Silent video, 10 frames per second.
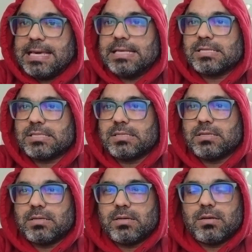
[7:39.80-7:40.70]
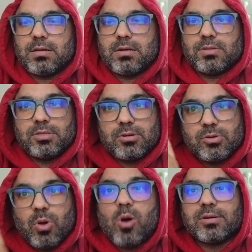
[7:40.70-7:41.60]
is the
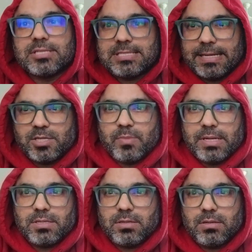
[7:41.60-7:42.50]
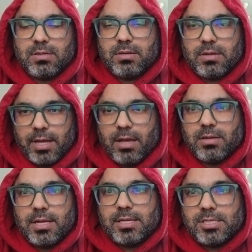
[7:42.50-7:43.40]
wrong statement.
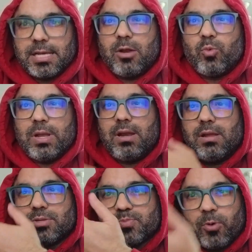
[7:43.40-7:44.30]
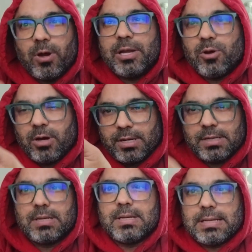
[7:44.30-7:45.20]
Yeah, tell will spoil
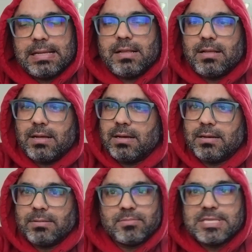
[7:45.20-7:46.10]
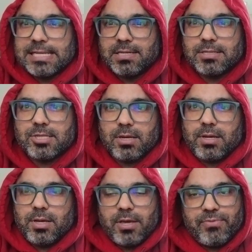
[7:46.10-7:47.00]
your
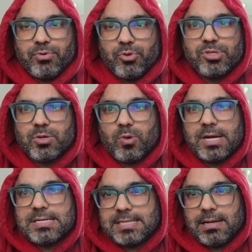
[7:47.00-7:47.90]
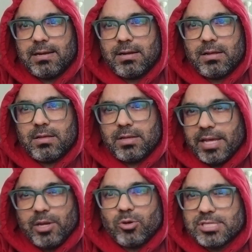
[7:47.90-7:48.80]
sentence. If you use the word tell
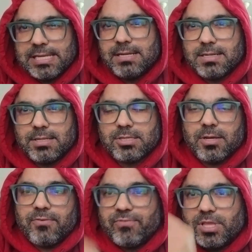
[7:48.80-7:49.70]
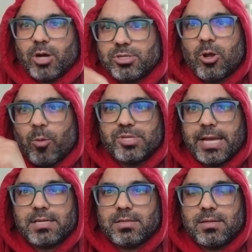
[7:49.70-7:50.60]
in your sentence without an
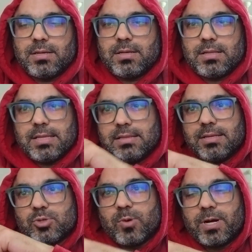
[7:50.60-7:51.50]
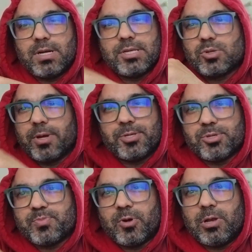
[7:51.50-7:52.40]
object, then this word is going
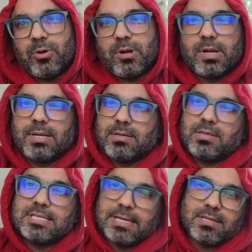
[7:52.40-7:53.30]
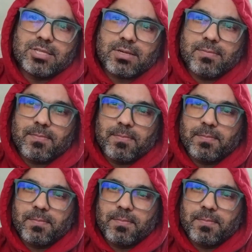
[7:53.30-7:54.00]
to spoil your sentence.